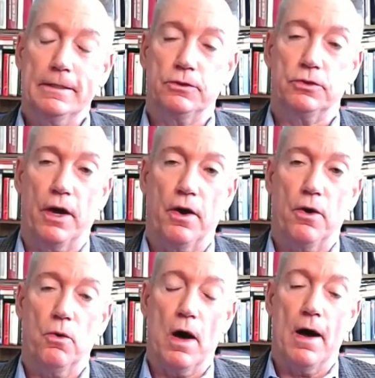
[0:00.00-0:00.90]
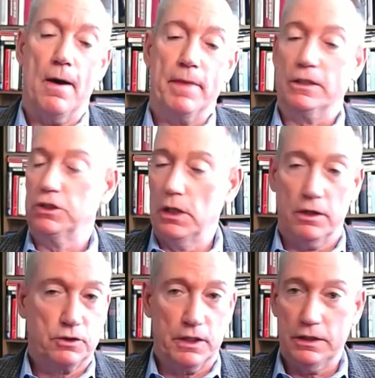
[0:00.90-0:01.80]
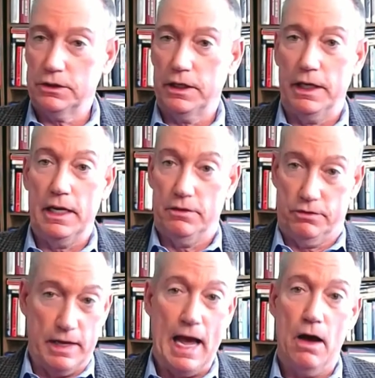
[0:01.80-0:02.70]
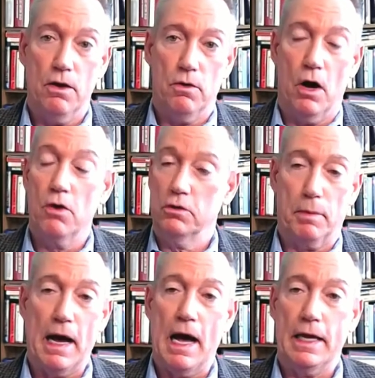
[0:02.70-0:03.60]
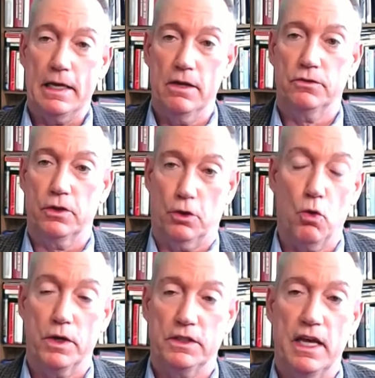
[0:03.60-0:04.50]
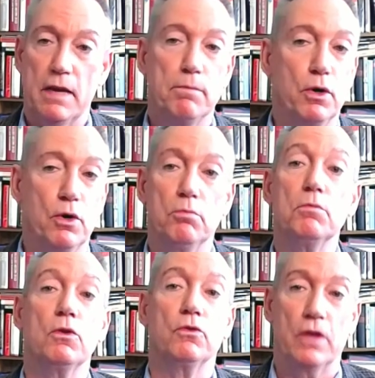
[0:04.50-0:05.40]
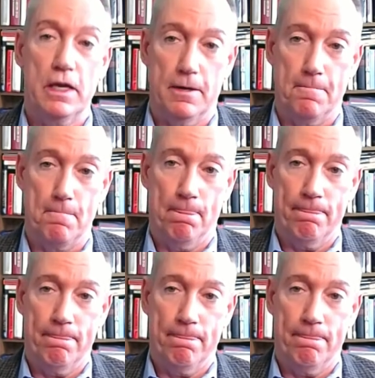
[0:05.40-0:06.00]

So it still exists. It is now owned by and is the Corrie Ten Boom Museum.